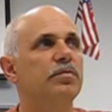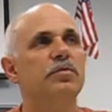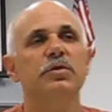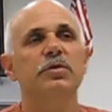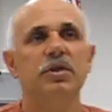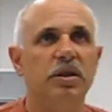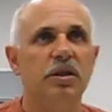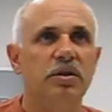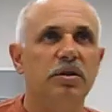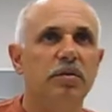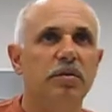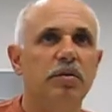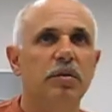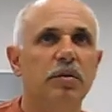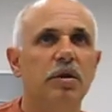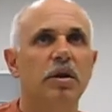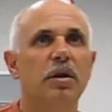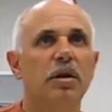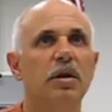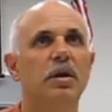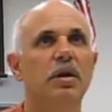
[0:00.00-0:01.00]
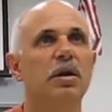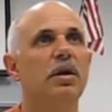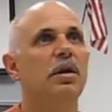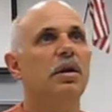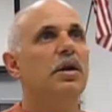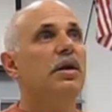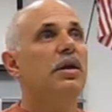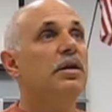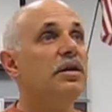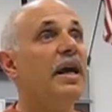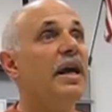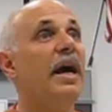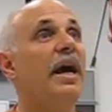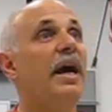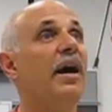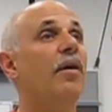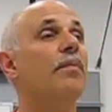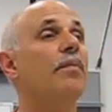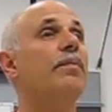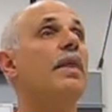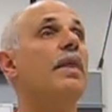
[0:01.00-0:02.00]
system.
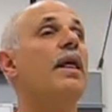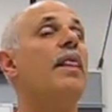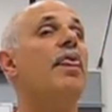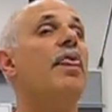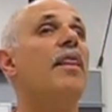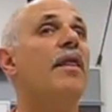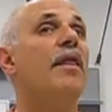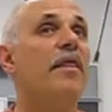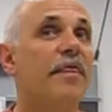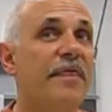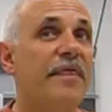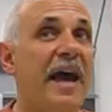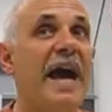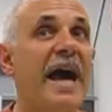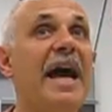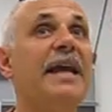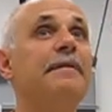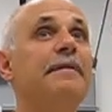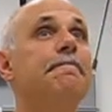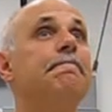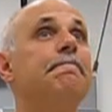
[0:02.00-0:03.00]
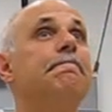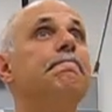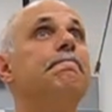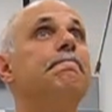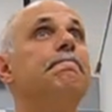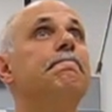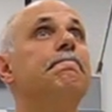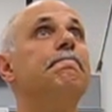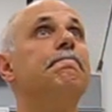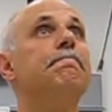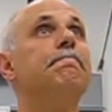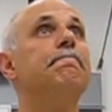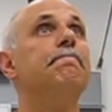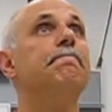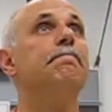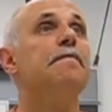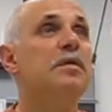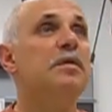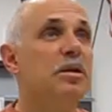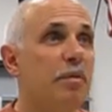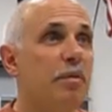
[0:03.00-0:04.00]
Now, that
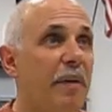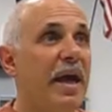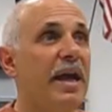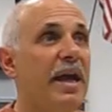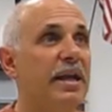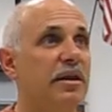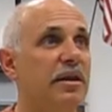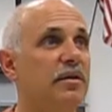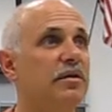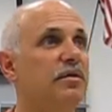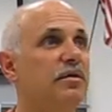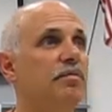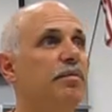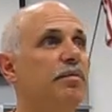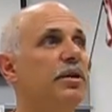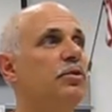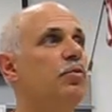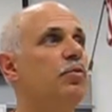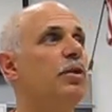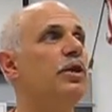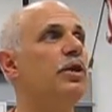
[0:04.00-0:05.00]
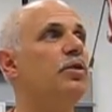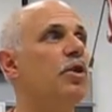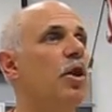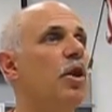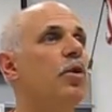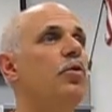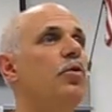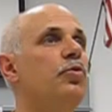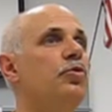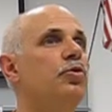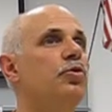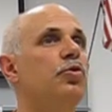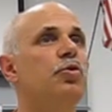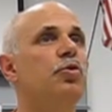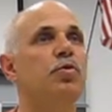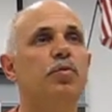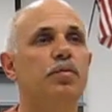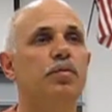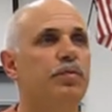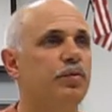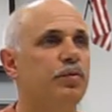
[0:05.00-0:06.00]
debate between those
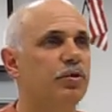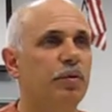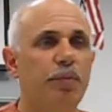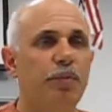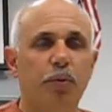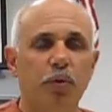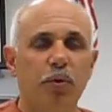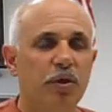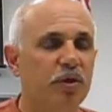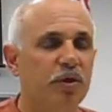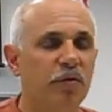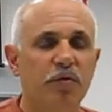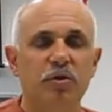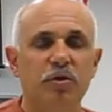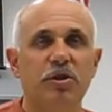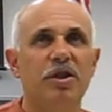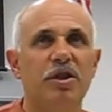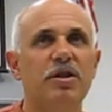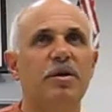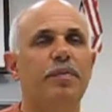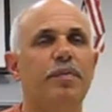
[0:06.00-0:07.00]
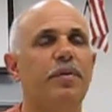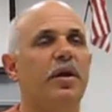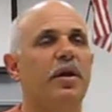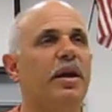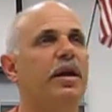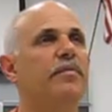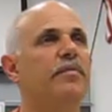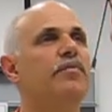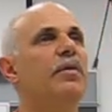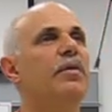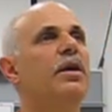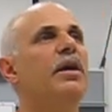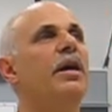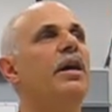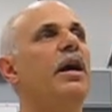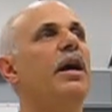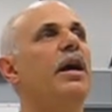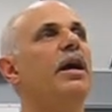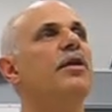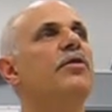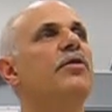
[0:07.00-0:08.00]
who supported the Virginia Plan
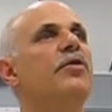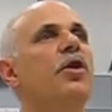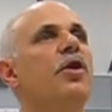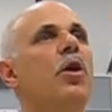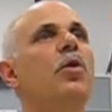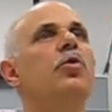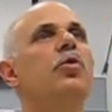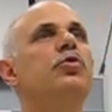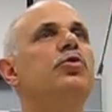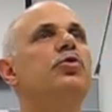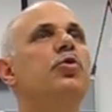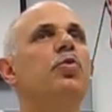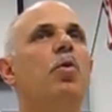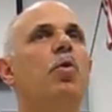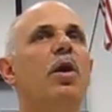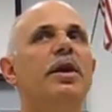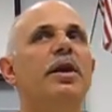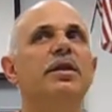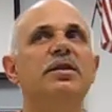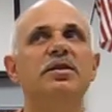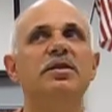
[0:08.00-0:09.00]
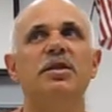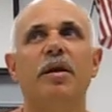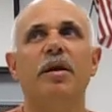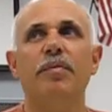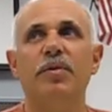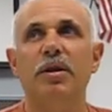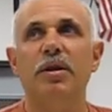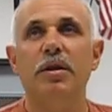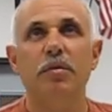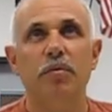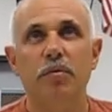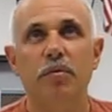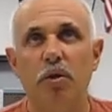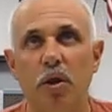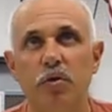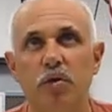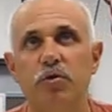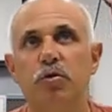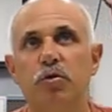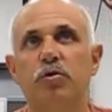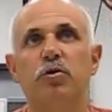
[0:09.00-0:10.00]
and those who wanted something
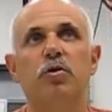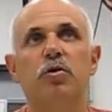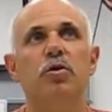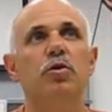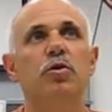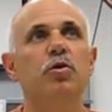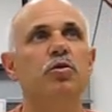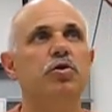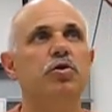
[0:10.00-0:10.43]
closer to the New